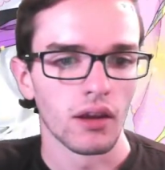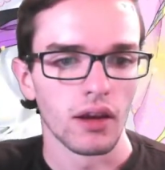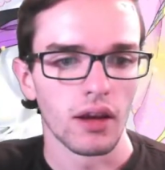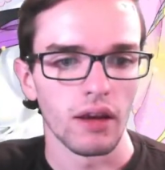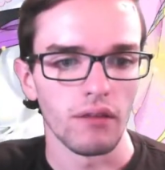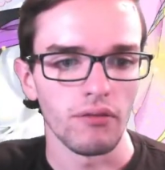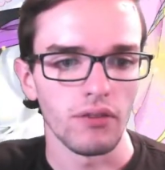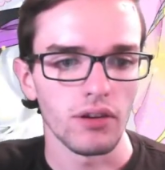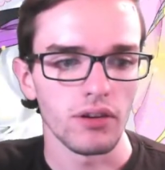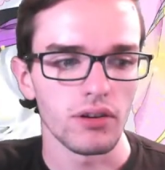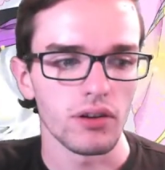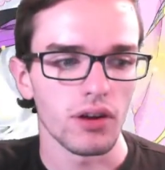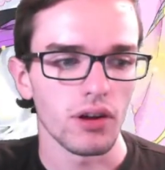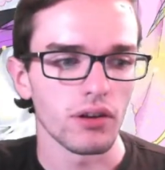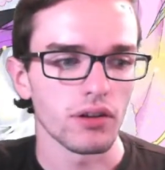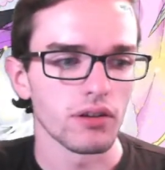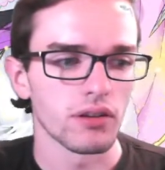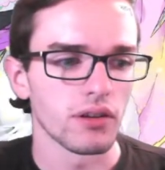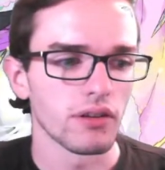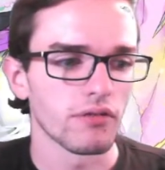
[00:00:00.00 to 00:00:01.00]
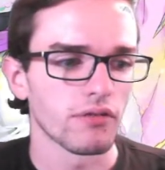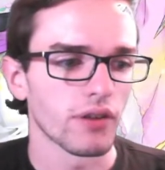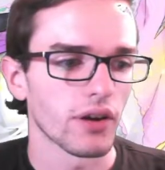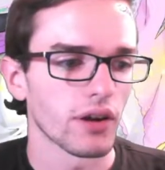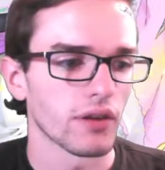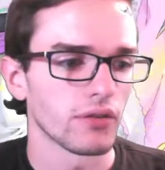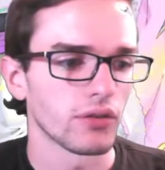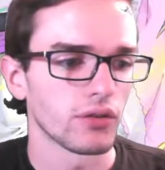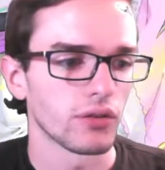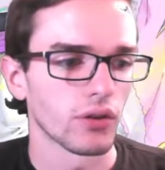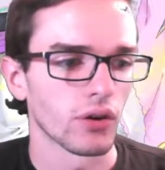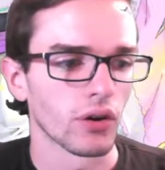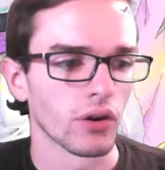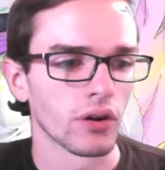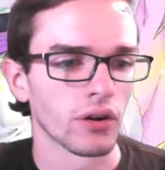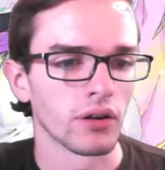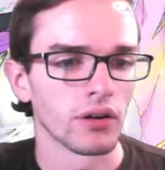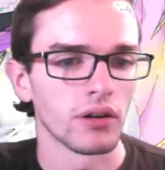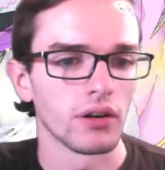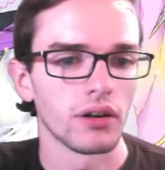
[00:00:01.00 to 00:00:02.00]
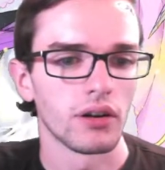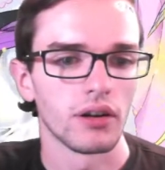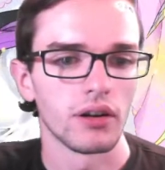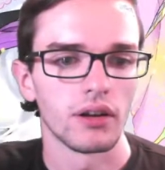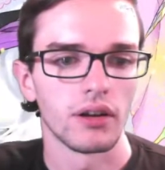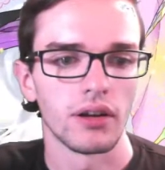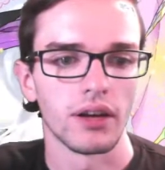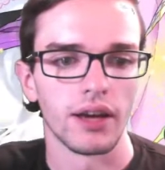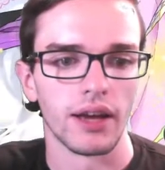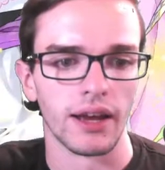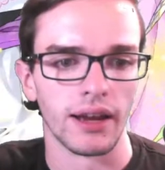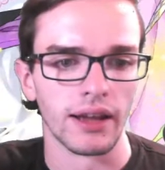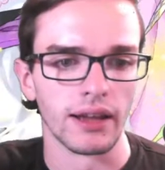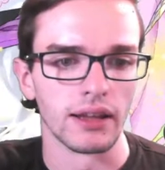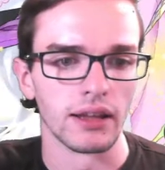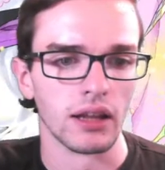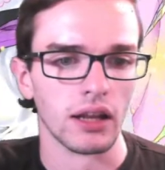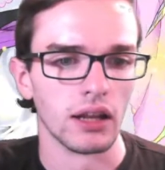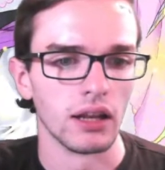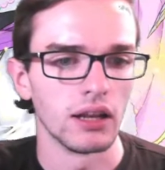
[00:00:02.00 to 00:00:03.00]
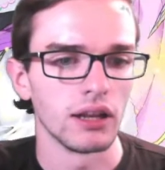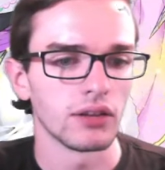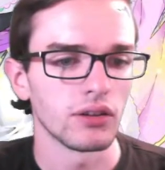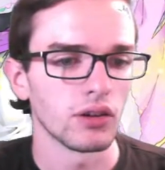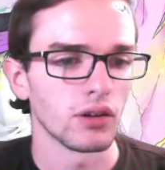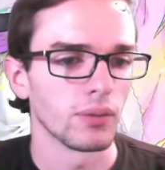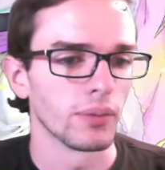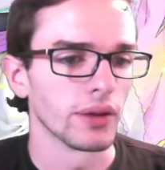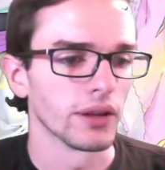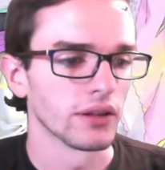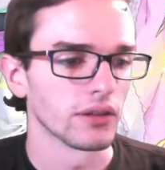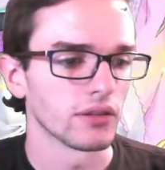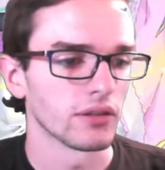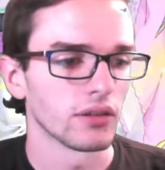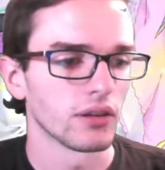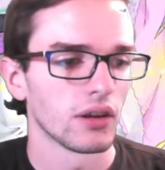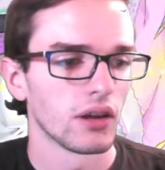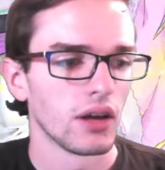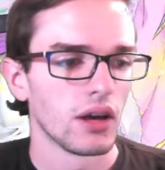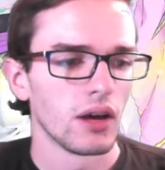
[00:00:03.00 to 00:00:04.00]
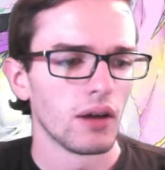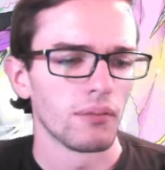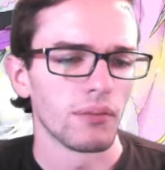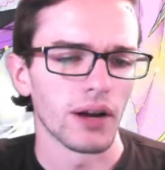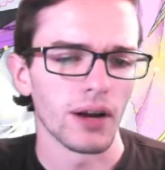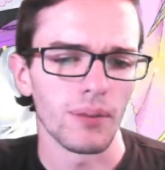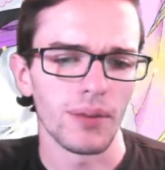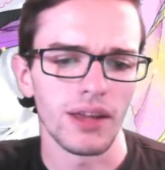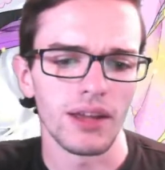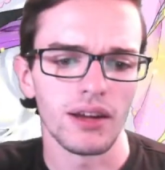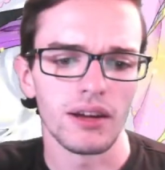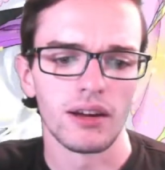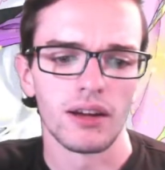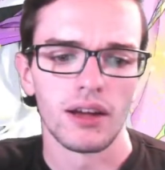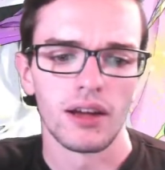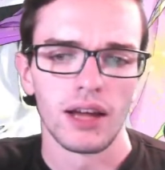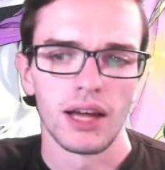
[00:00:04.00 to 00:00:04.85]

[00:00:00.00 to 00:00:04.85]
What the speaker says: I've not gotten a 5-star in a little bit, but I mean,